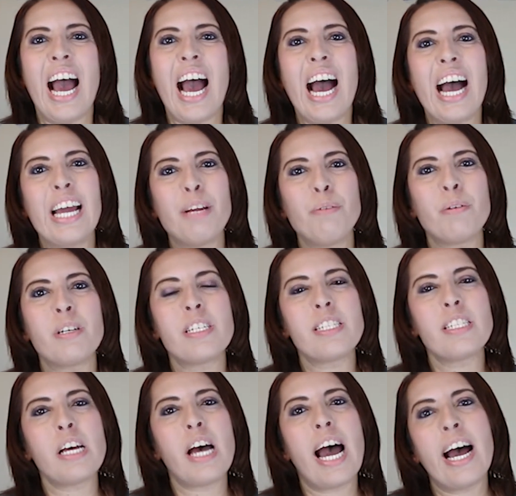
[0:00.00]
I
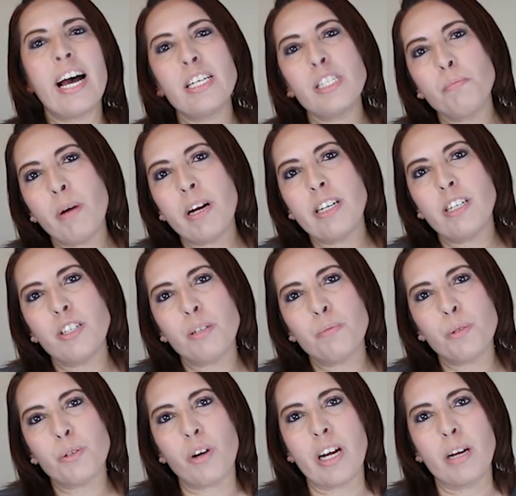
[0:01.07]
was asked by a
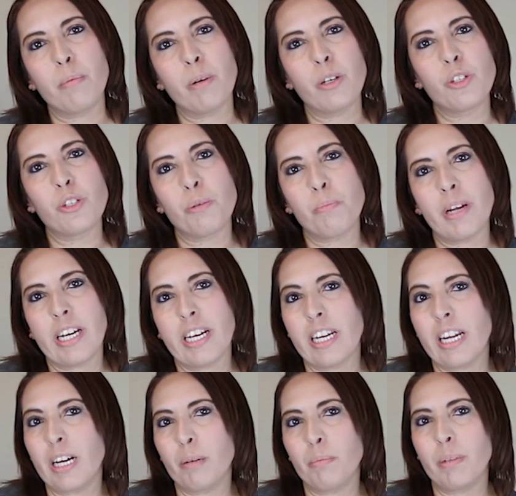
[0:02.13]
subscriber to make an
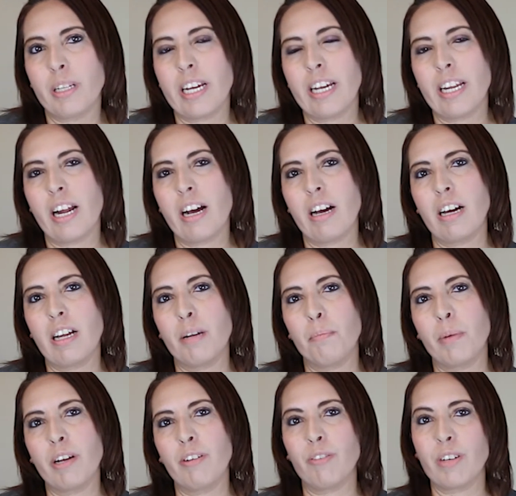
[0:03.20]
update on
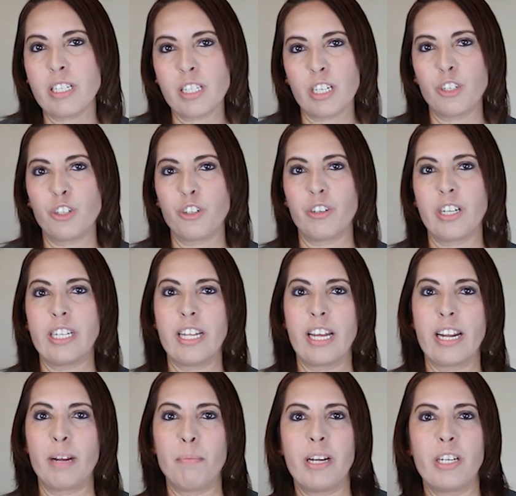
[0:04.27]
my wrist injury that
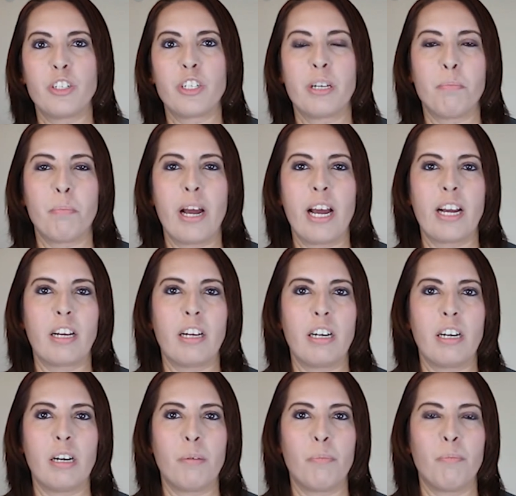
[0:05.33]
I mentioned back
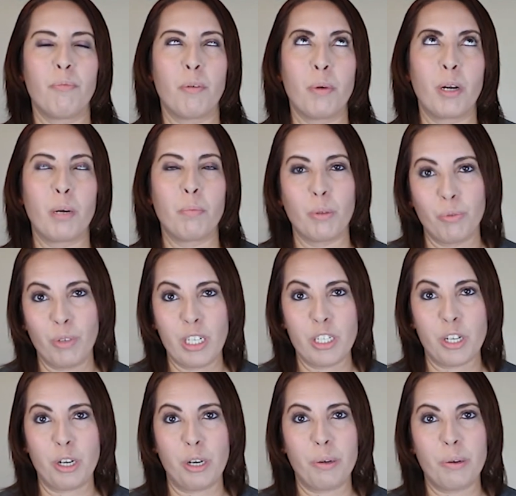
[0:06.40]
from a couple of weeks
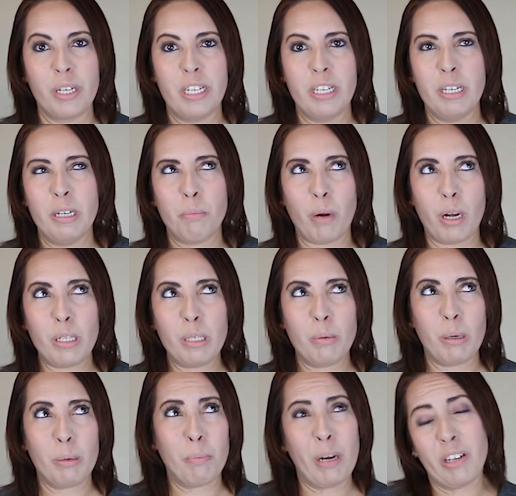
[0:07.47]
ago. Probably
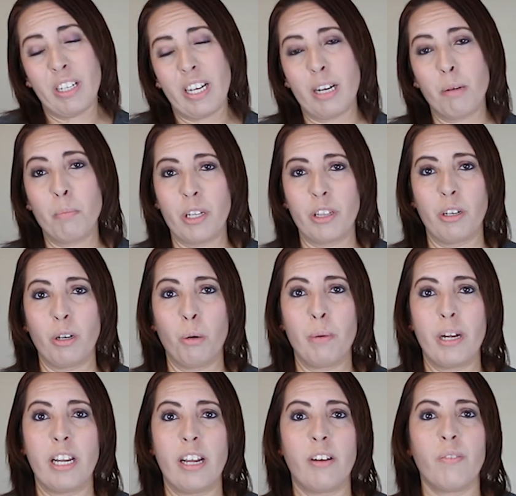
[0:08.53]
about like a month ago by
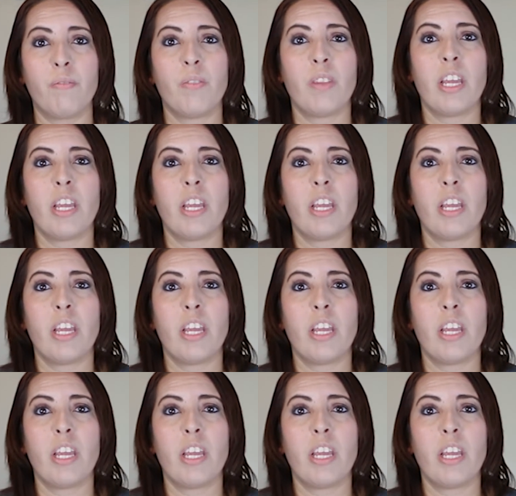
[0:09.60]
now.